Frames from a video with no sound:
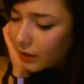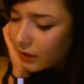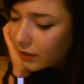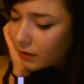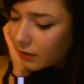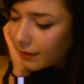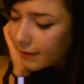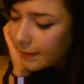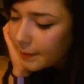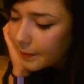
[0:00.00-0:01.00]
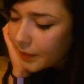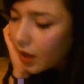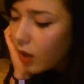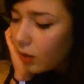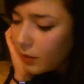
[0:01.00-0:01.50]
a little,
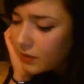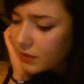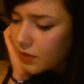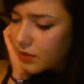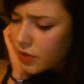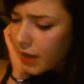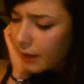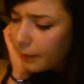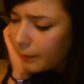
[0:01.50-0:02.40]
almost in shame.